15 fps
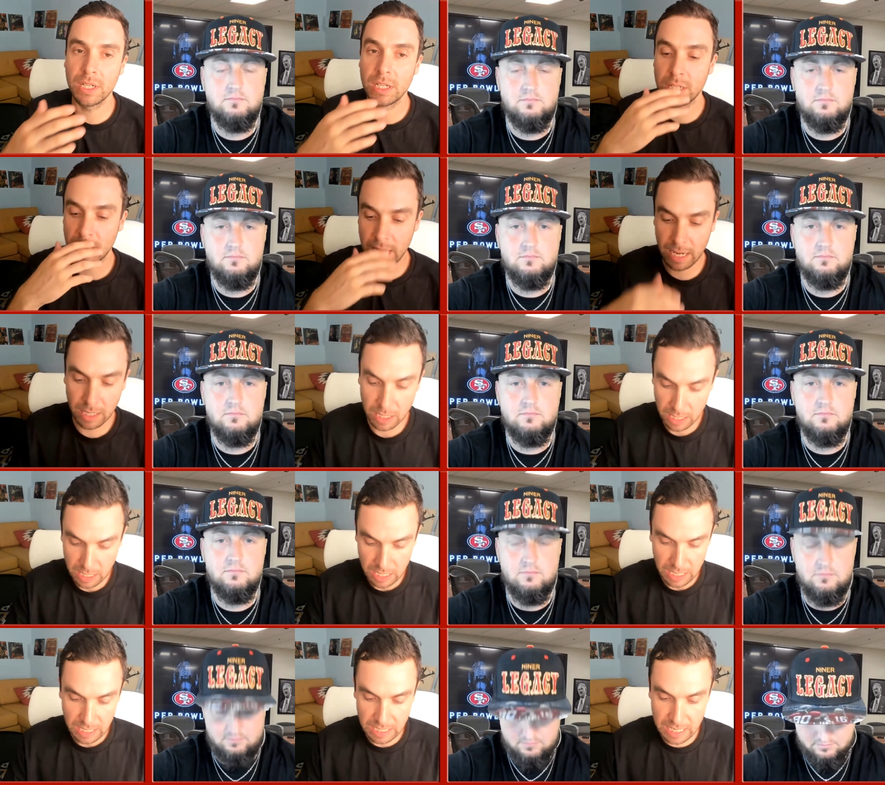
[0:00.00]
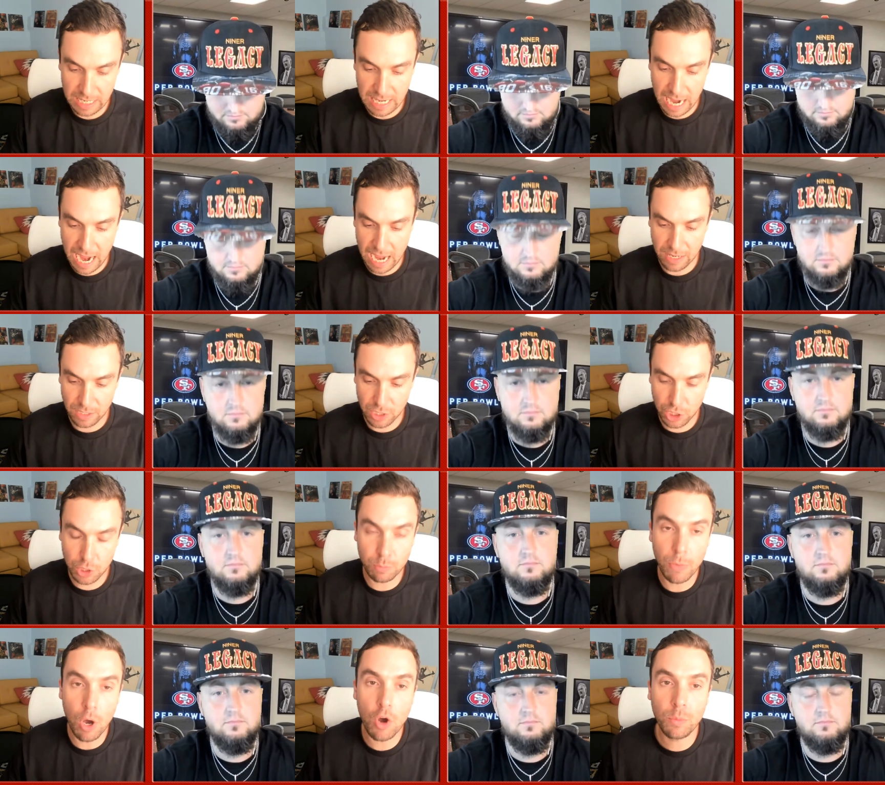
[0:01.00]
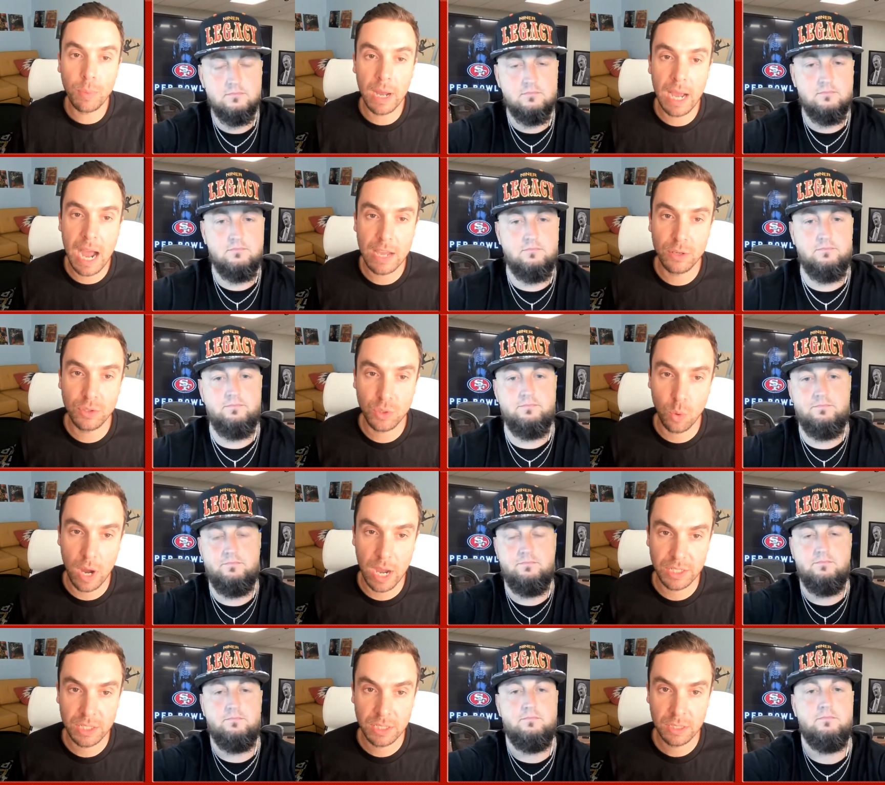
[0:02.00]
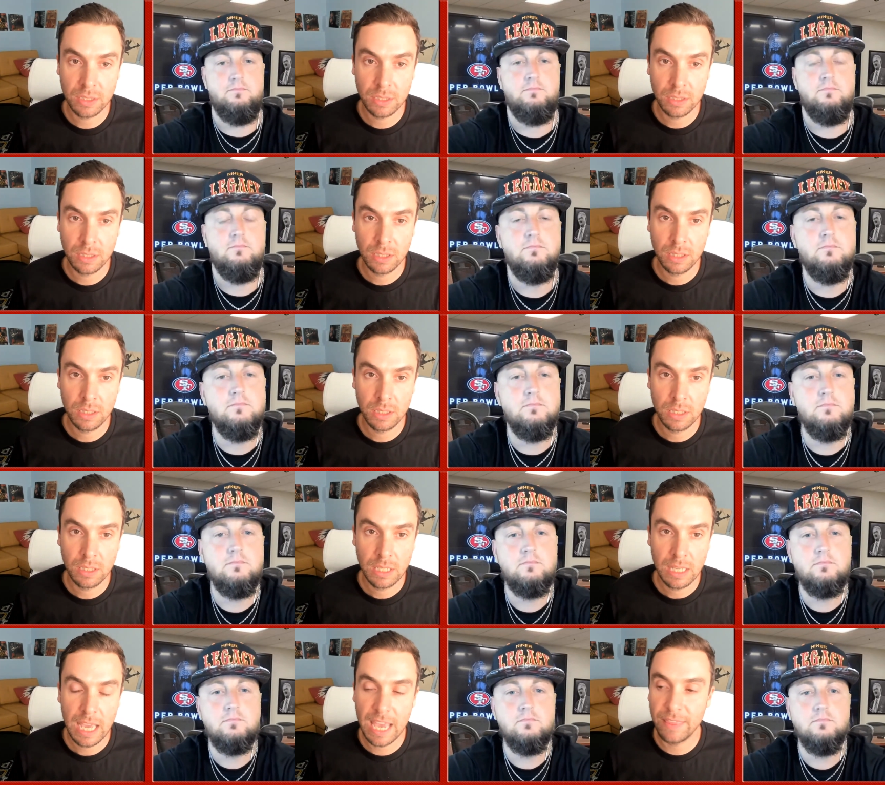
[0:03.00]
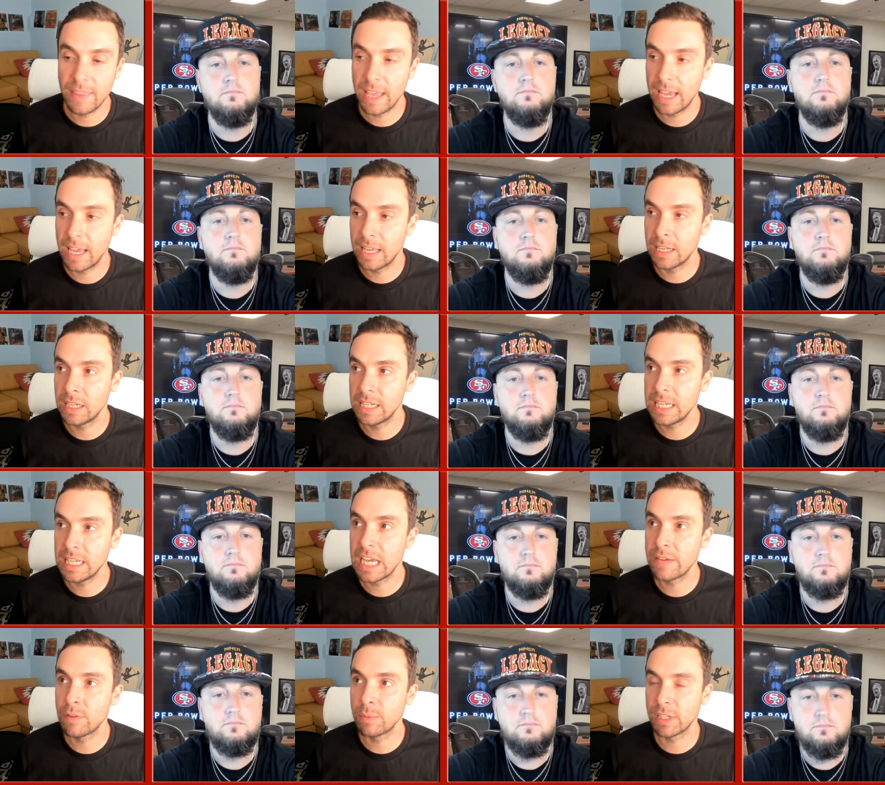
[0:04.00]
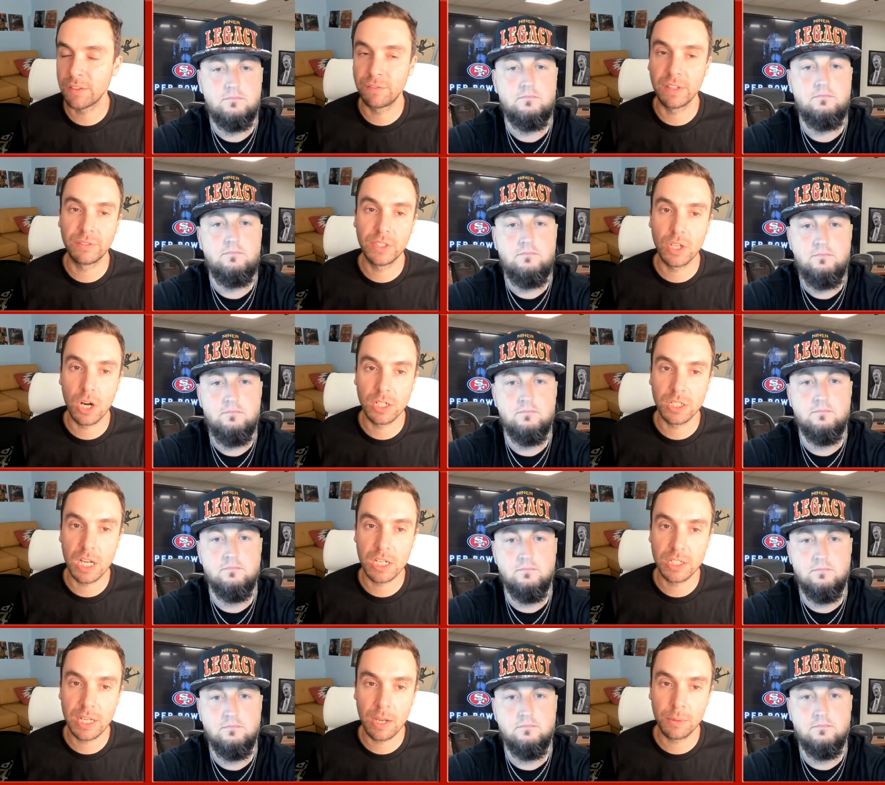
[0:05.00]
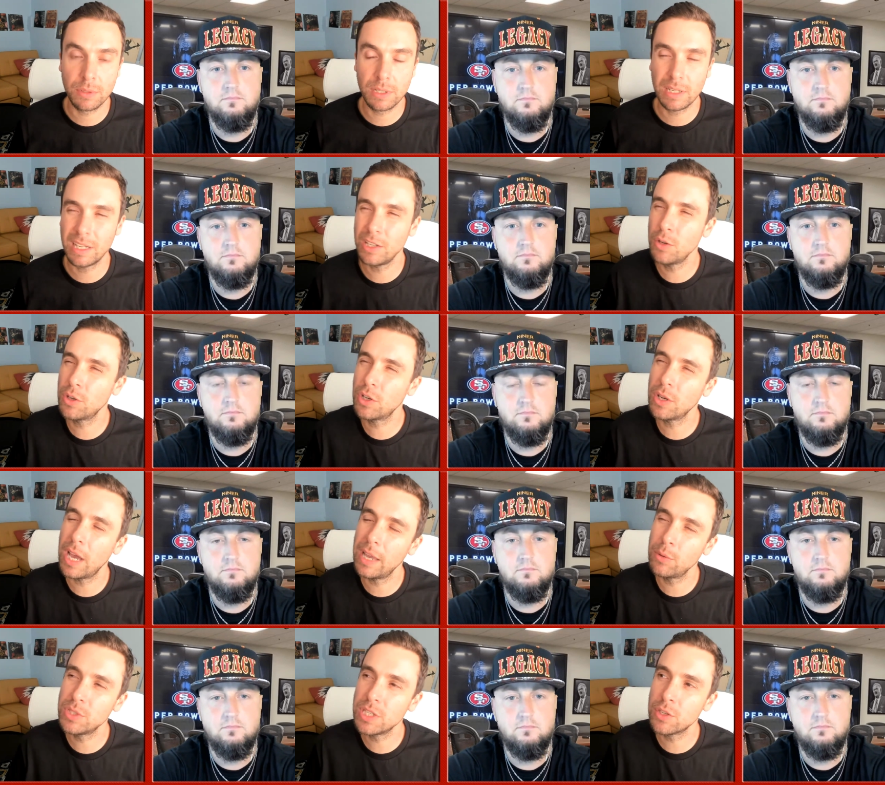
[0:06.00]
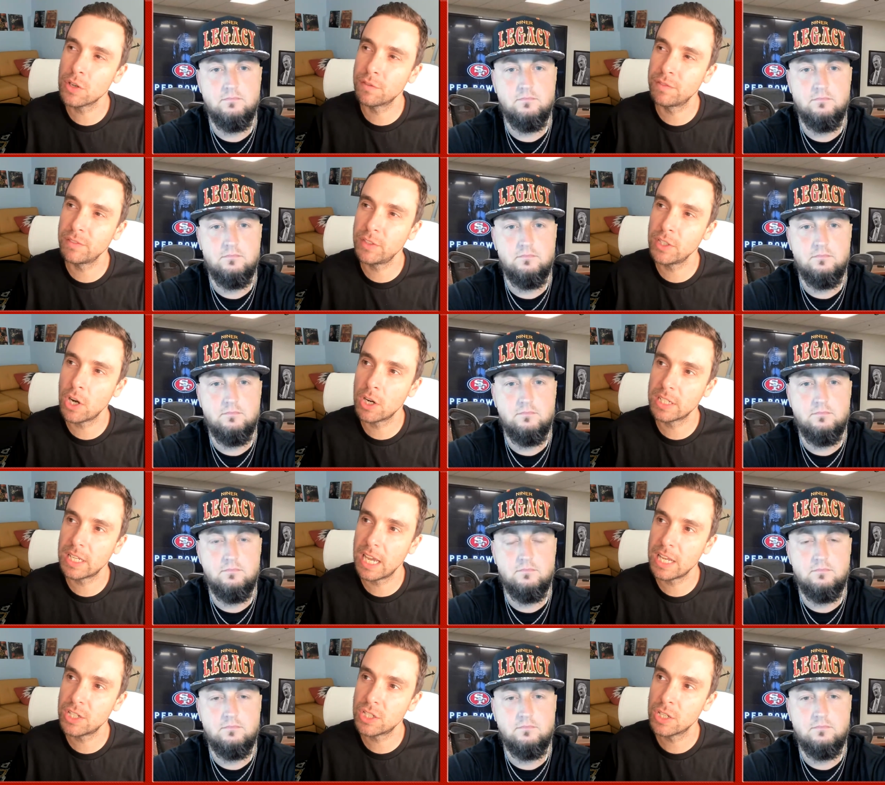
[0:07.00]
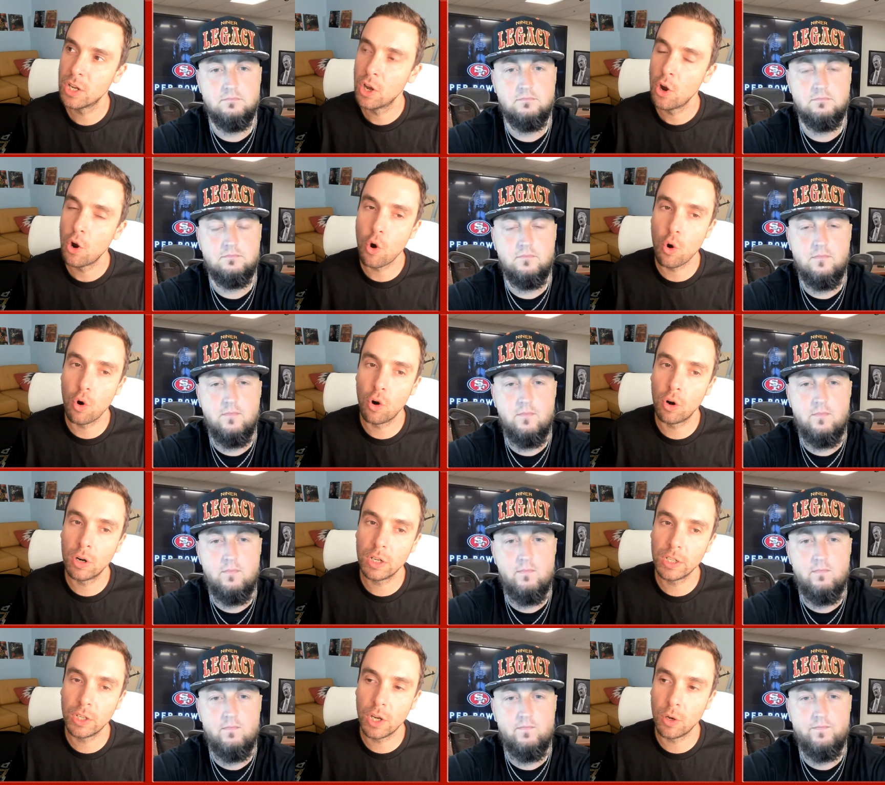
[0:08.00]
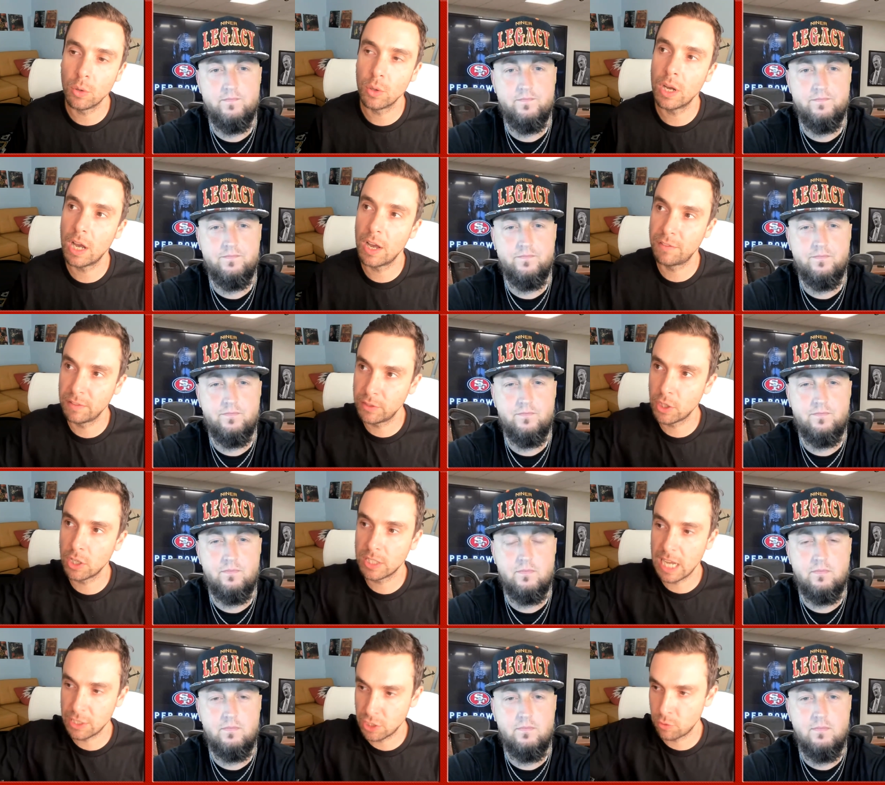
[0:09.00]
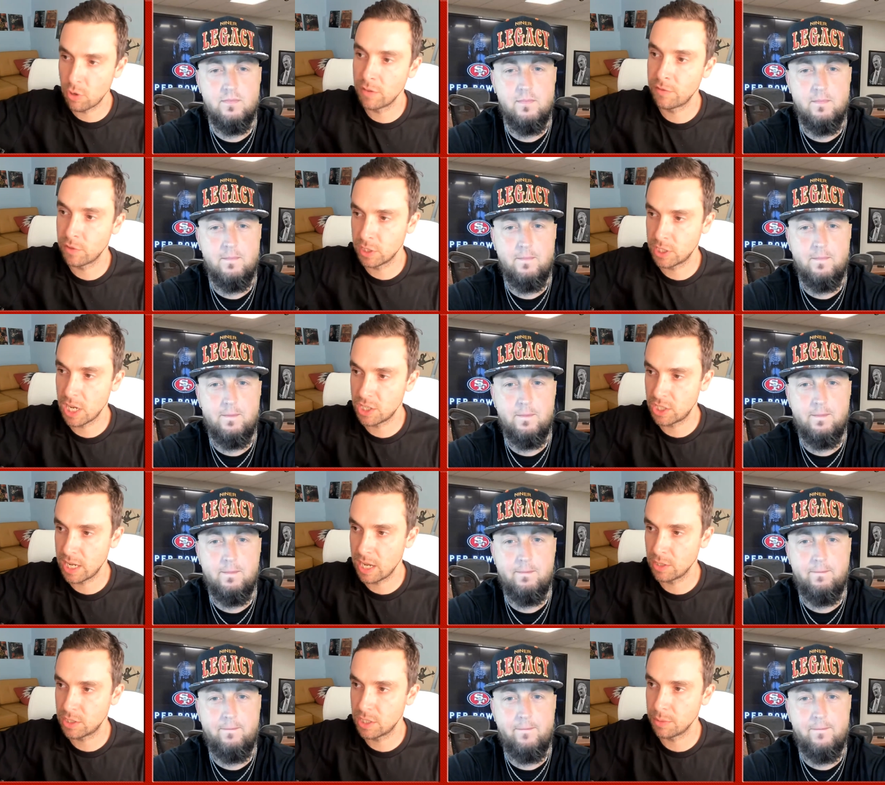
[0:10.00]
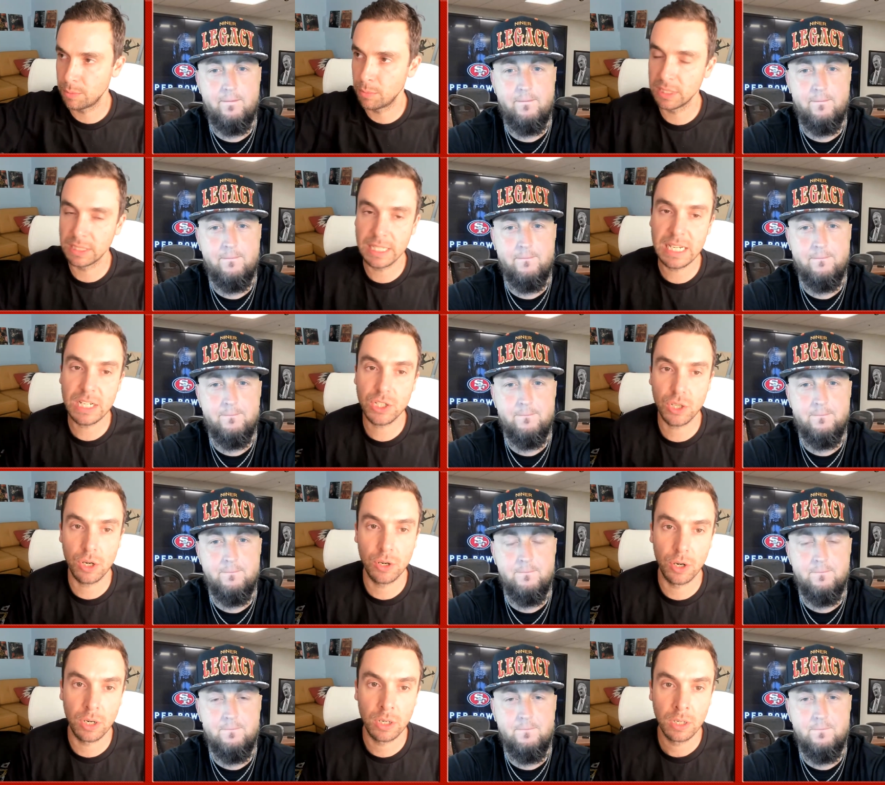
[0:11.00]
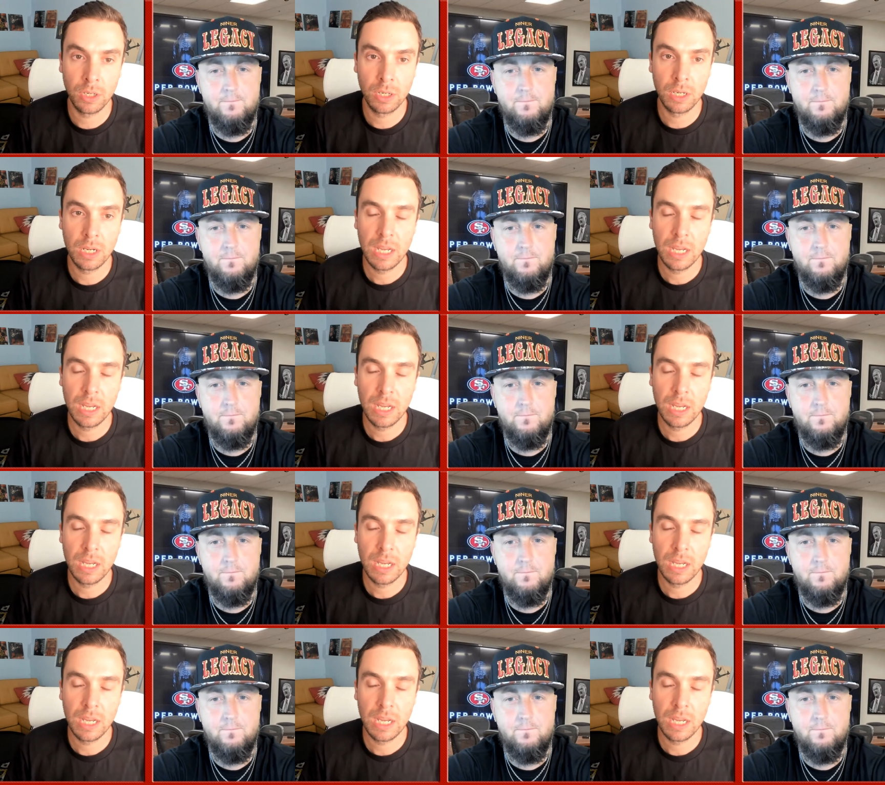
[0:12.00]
Speaker 1: what he did today. He got smoked by Aiyuk twice and then he gave up like a 50 yard touchdown. You, it was either a 50 yard catch or you know a 50 yard catch and run for a touchdown to Malik Turner.